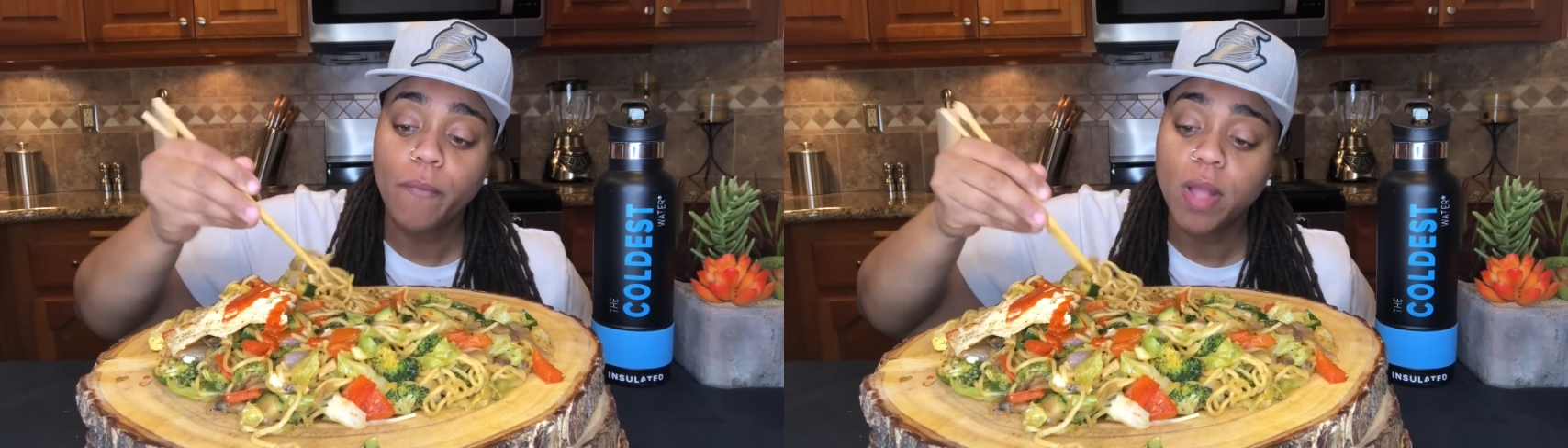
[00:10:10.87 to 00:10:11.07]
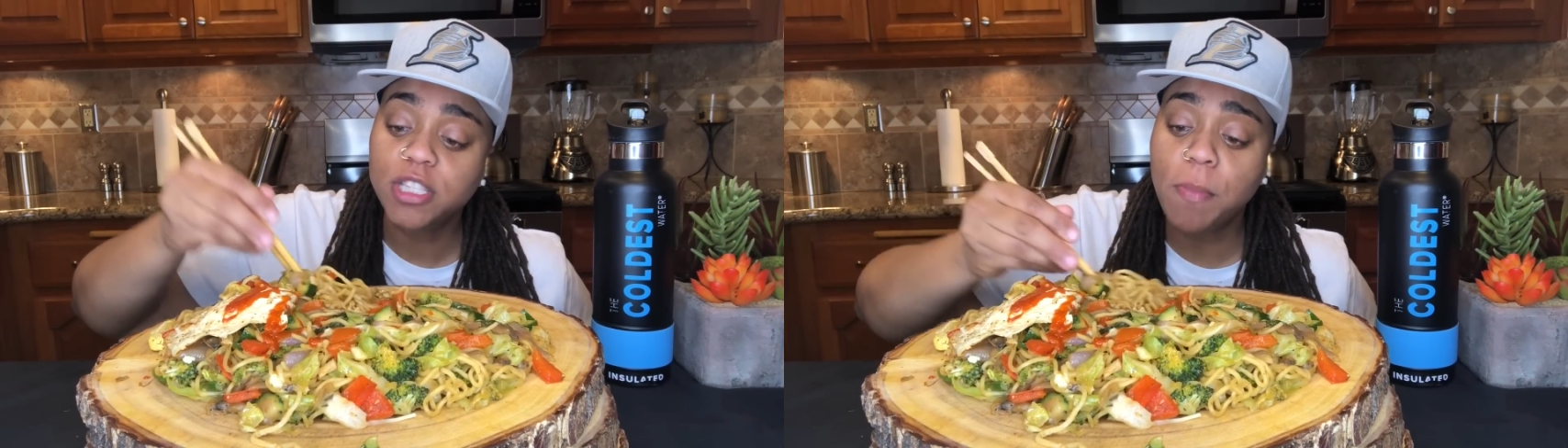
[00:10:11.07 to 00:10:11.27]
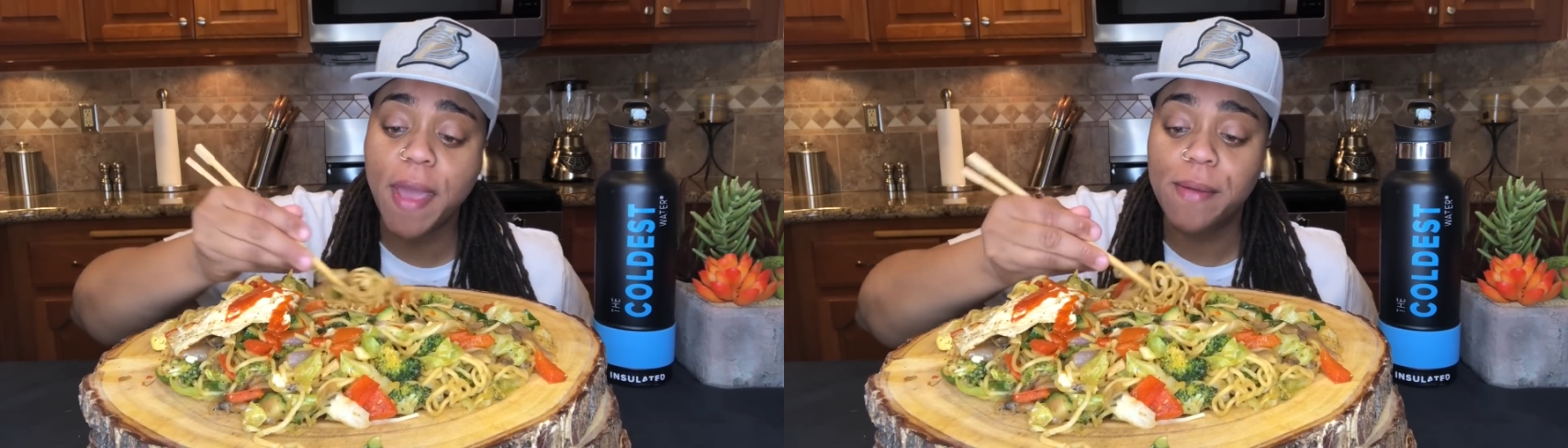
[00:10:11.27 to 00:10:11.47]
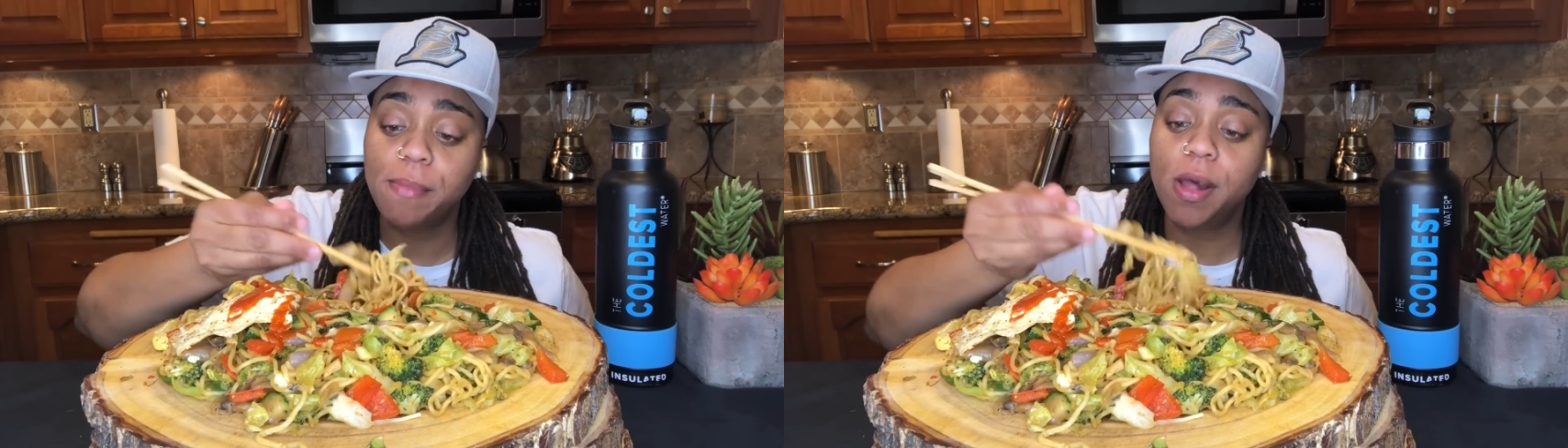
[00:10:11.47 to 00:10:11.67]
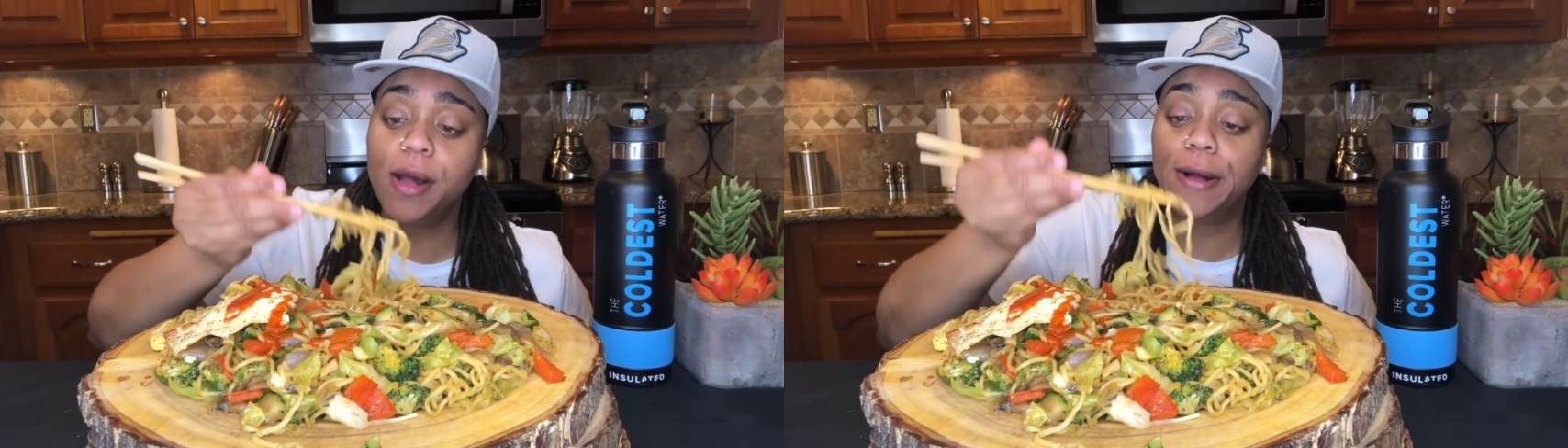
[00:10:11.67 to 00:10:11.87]
to make.
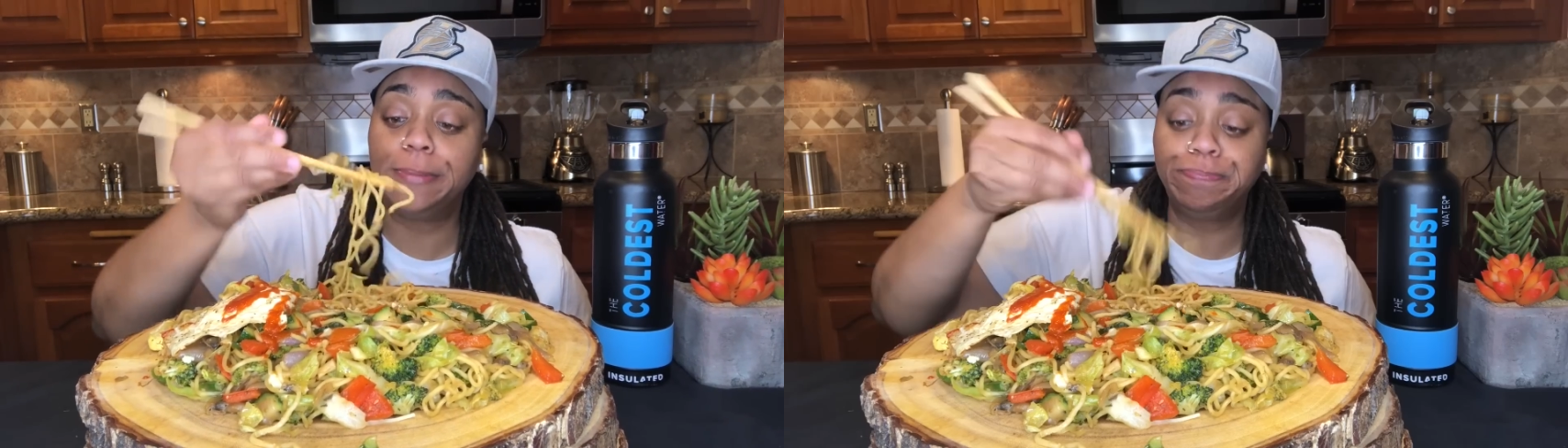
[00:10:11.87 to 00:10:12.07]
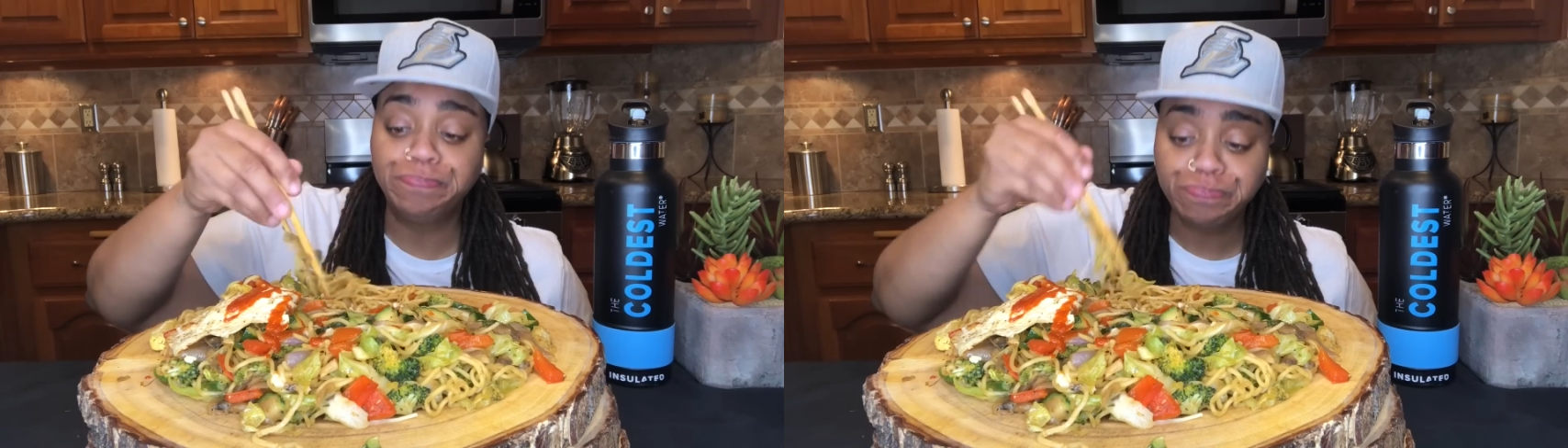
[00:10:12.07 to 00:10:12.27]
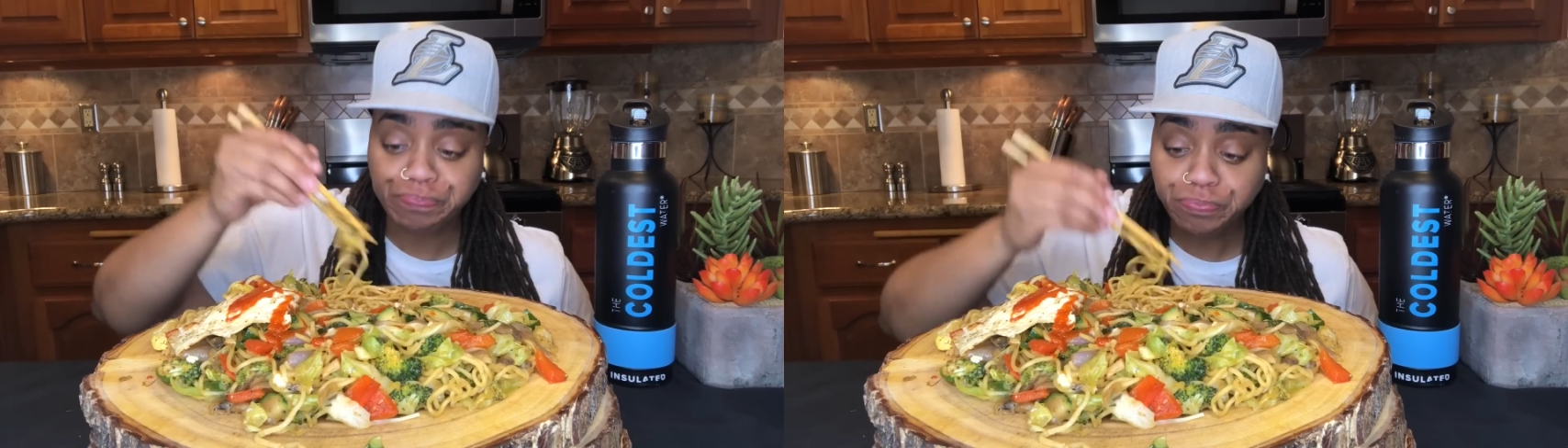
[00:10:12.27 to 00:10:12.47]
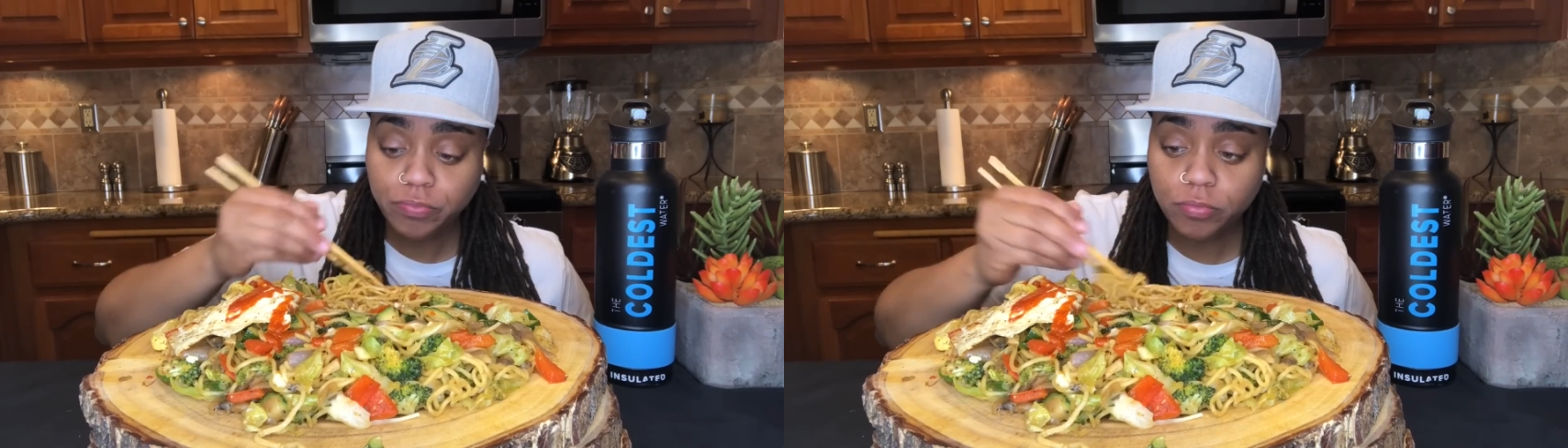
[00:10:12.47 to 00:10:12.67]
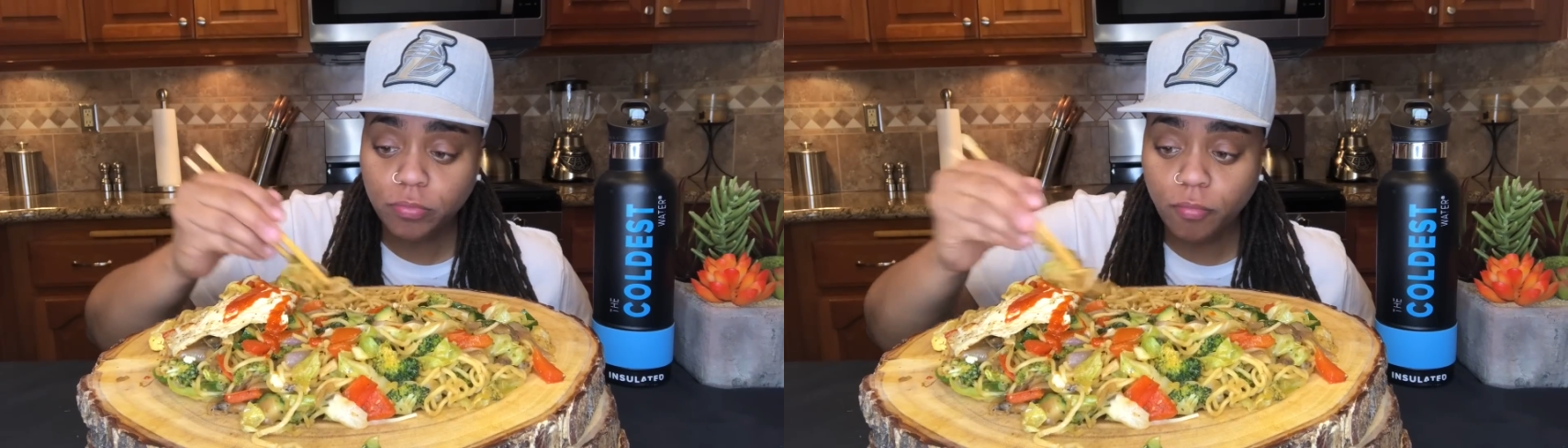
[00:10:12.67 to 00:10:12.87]
I'm
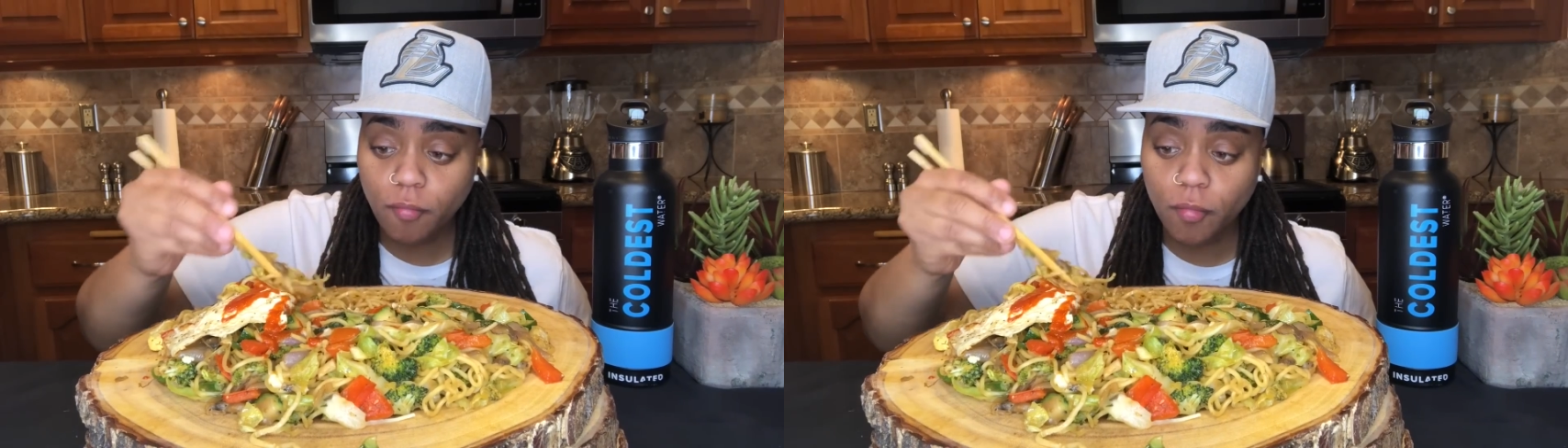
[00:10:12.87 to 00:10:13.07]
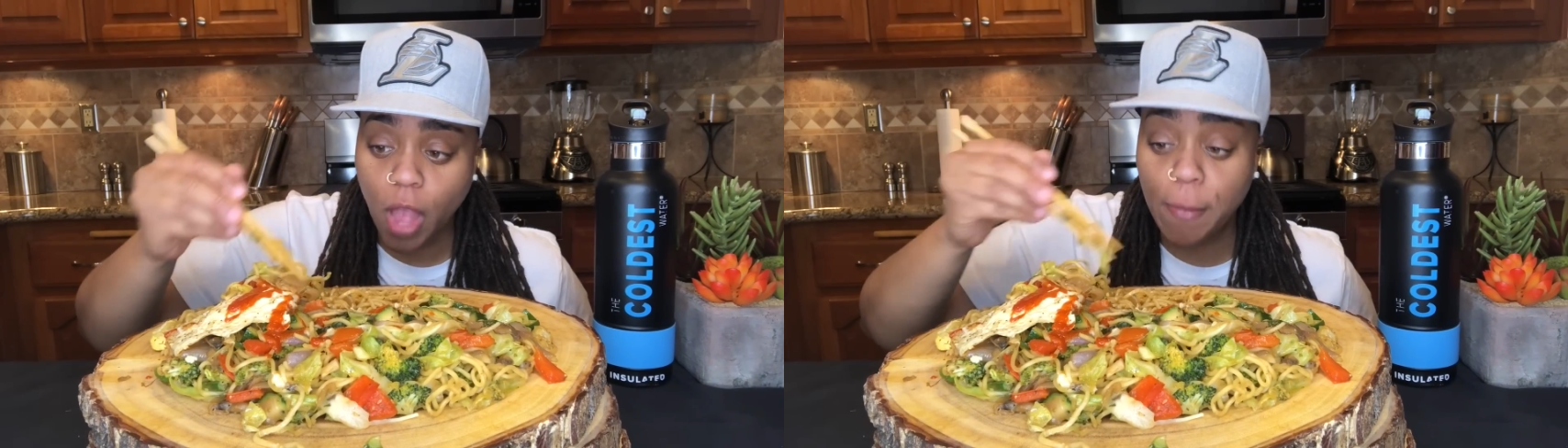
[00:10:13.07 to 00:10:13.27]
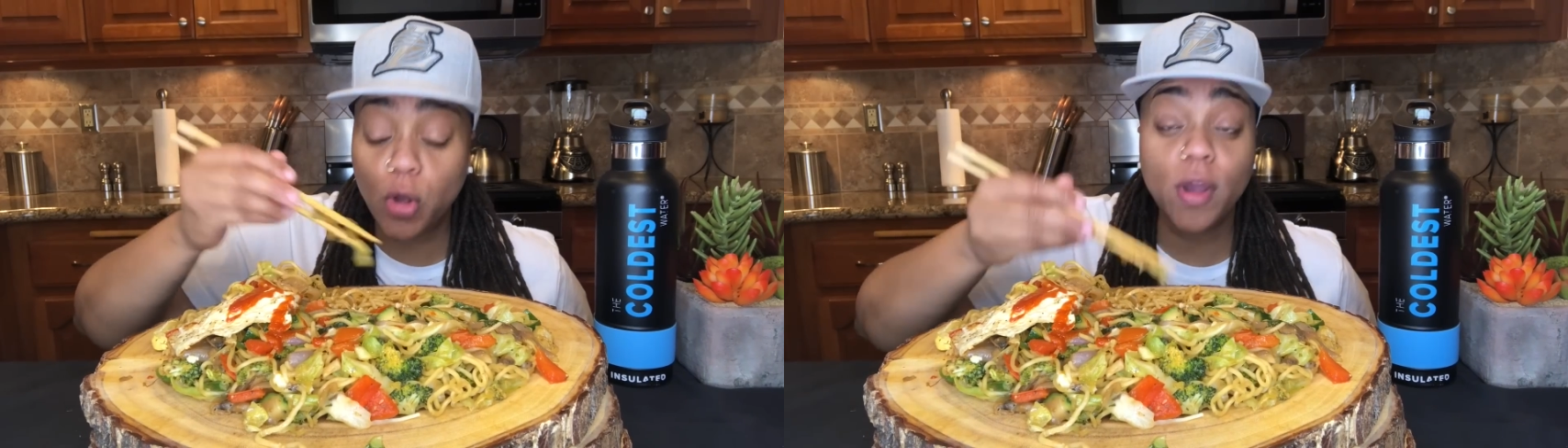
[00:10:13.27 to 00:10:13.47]
gonna go